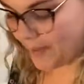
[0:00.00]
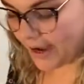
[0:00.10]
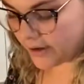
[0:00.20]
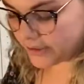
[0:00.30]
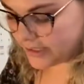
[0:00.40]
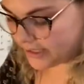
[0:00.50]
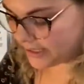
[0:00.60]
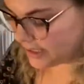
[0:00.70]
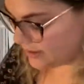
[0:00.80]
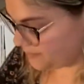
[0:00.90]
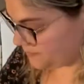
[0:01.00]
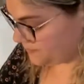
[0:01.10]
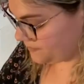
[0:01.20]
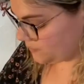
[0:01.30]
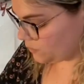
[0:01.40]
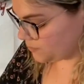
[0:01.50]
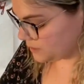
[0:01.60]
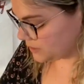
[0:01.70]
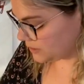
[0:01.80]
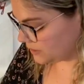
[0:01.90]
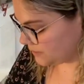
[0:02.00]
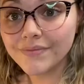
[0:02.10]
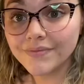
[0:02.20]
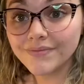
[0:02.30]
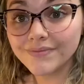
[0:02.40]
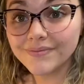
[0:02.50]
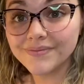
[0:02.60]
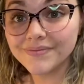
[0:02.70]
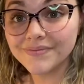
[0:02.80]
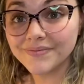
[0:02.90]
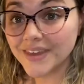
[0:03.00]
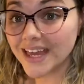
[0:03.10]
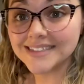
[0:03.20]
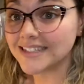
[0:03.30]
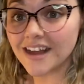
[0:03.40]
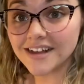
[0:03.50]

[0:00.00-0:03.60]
onto the heat. Oops. Did not